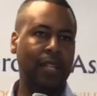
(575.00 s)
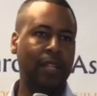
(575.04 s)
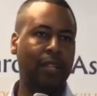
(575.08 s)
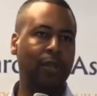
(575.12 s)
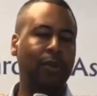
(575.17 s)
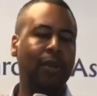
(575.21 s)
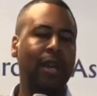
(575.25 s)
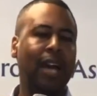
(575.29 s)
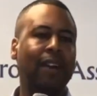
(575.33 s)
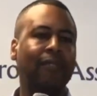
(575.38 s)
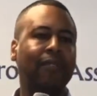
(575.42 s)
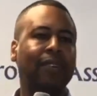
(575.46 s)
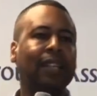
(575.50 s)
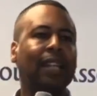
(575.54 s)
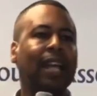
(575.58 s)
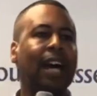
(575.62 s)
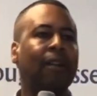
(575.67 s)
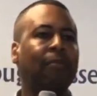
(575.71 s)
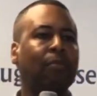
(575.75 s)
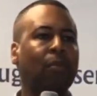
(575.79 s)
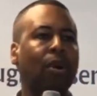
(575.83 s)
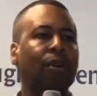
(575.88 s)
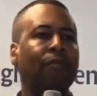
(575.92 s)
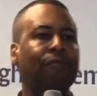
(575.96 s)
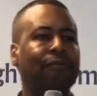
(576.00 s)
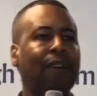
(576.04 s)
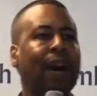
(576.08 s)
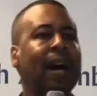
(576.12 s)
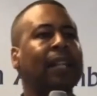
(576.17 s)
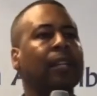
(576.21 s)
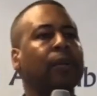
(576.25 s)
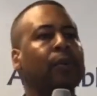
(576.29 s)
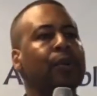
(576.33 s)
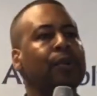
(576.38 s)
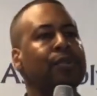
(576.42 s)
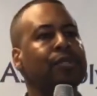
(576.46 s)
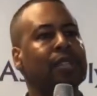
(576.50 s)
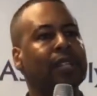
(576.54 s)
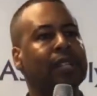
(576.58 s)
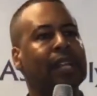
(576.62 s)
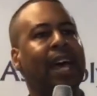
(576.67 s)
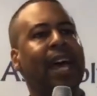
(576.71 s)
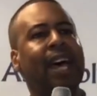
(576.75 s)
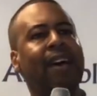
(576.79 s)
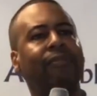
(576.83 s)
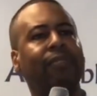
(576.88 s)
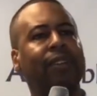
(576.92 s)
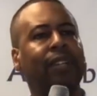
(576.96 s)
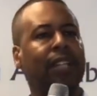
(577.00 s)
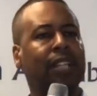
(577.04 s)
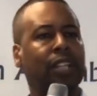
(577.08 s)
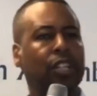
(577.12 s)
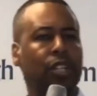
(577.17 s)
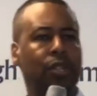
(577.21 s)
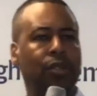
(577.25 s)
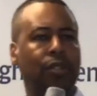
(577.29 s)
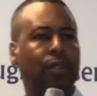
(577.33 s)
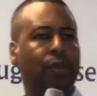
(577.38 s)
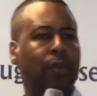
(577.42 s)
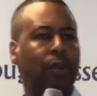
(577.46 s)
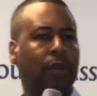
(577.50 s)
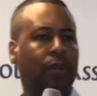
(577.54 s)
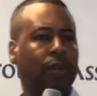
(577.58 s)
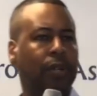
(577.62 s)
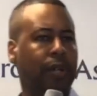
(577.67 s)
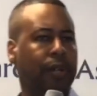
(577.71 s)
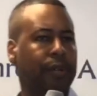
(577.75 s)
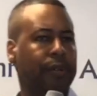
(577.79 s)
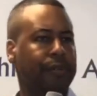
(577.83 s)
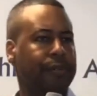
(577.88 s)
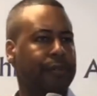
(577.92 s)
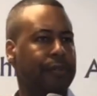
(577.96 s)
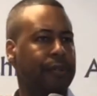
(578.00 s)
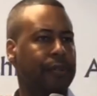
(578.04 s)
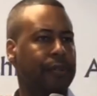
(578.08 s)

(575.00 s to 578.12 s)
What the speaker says: you have a lot more followers in heaven than you do on earth.